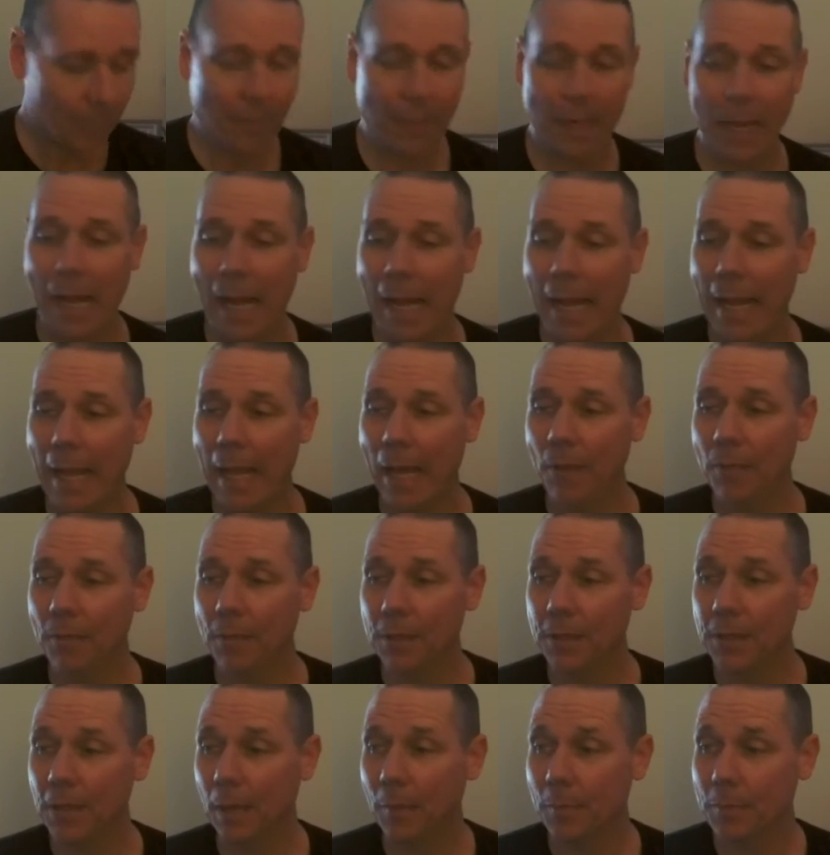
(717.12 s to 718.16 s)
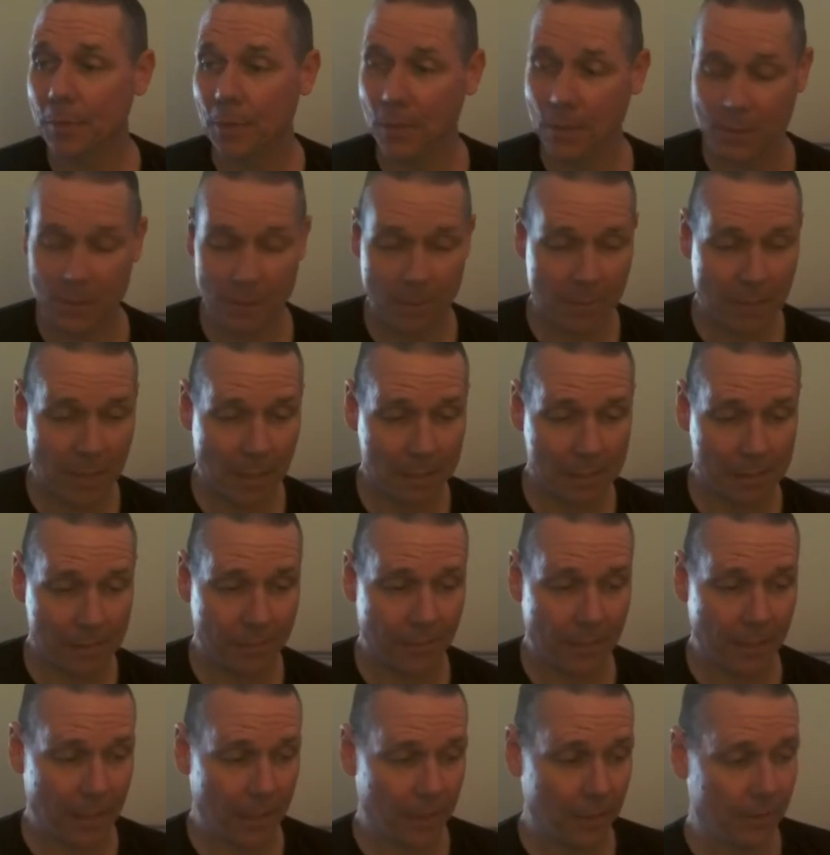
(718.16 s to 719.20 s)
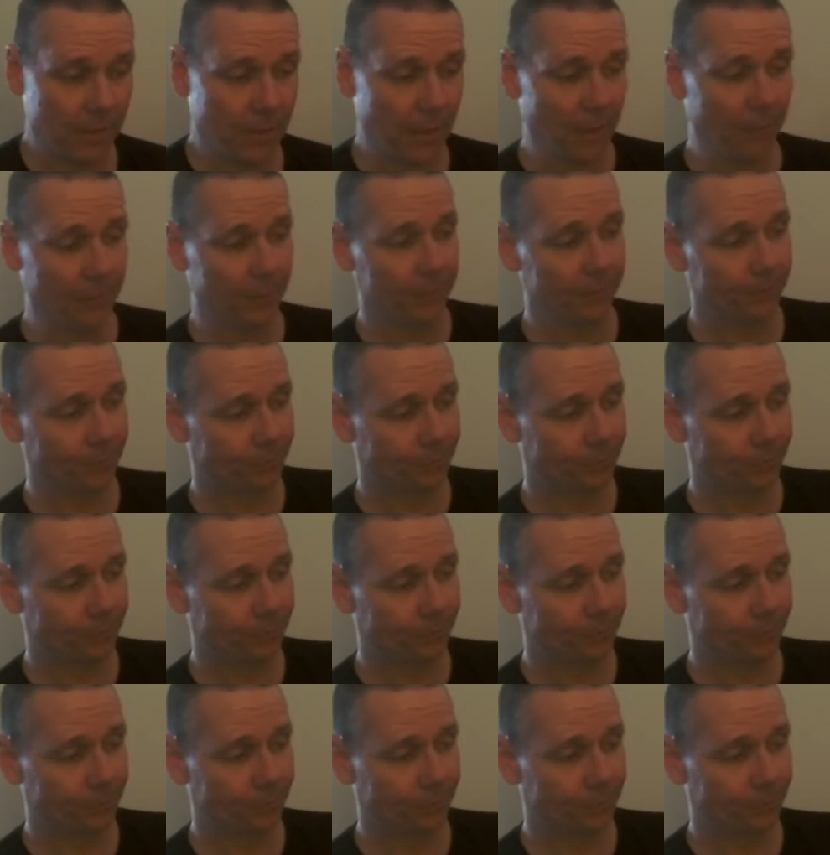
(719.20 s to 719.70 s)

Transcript: an eye out in the dumpsters. Sometimes you find good stuff.